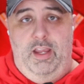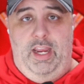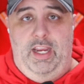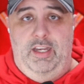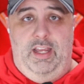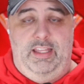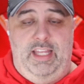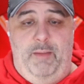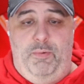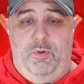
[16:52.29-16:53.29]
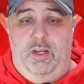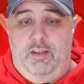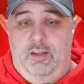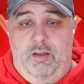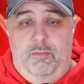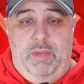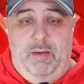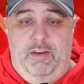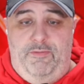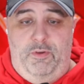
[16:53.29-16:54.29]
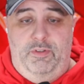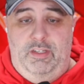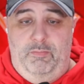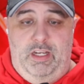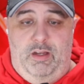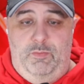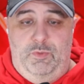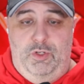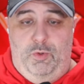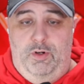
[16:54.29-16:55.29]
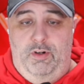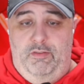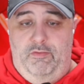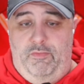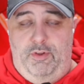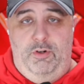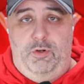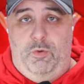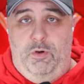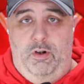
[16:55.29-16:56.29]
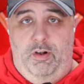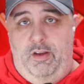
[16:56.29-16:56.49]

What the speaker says: And at that point, maybe Fulton becomes your third corner.